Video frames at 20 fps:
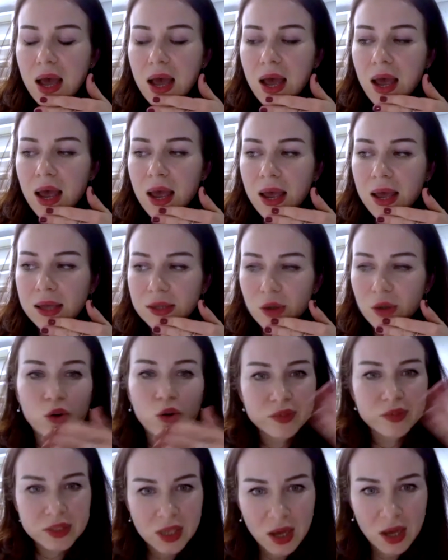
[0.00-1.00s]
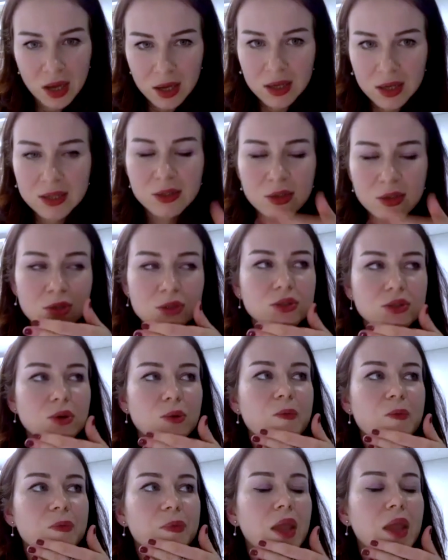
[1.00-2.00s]
And Hovsan
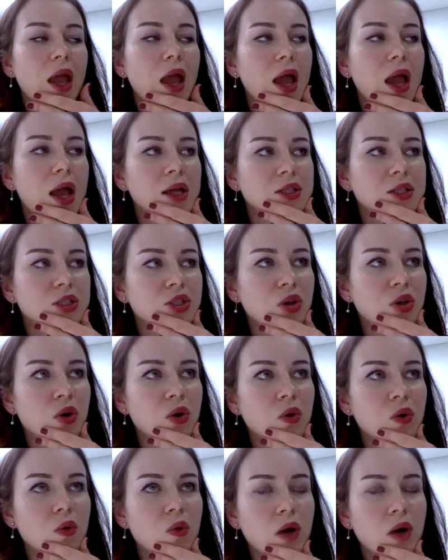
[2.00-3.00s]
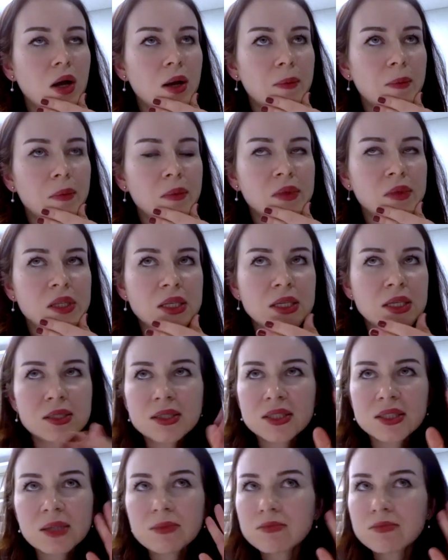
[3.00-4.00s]
also. And so
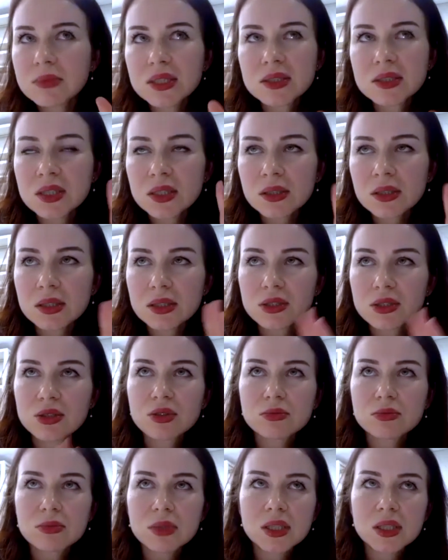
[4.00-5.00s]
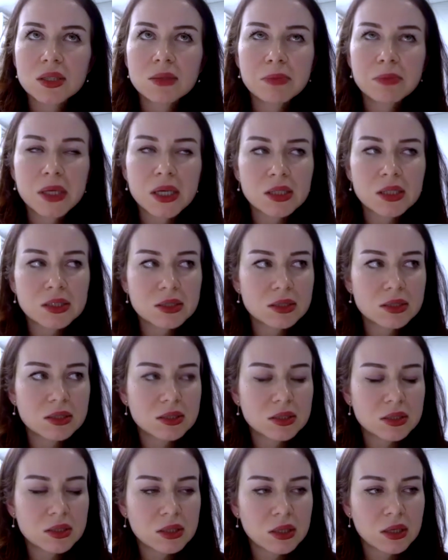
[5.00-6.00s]
these seem mysterious to me
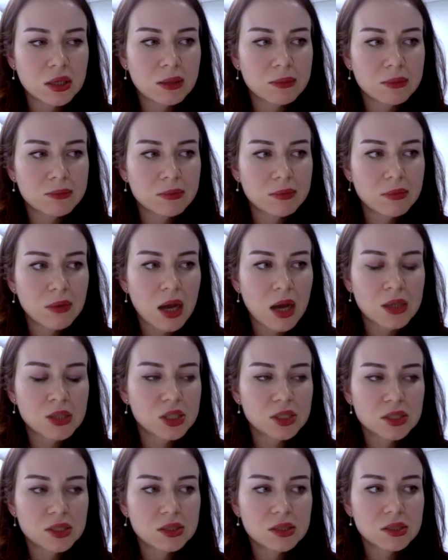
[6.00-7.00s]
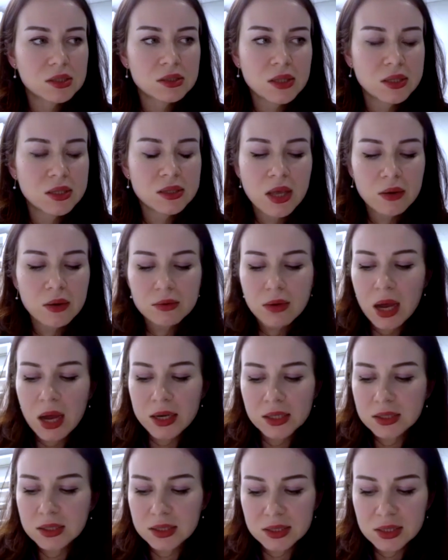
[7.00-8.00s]
because I
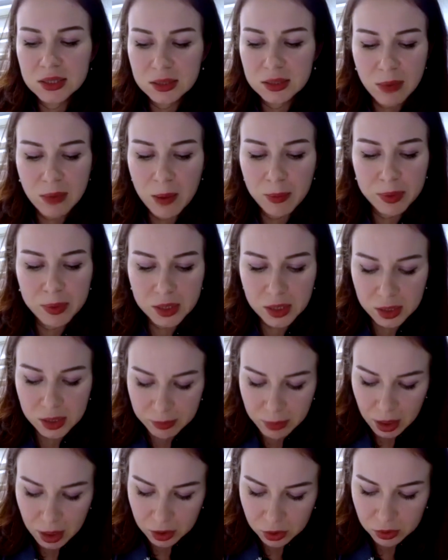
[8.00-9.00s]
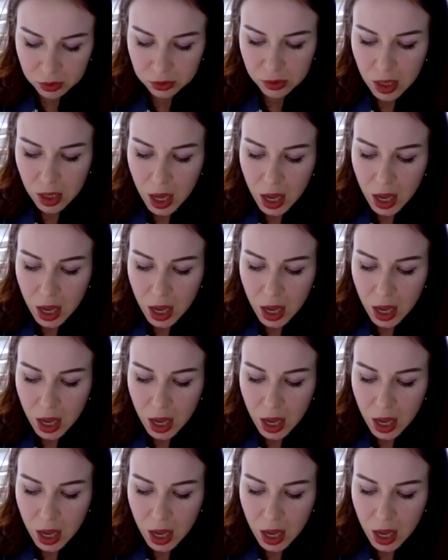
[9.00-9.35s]
didn't see them happening in Baku.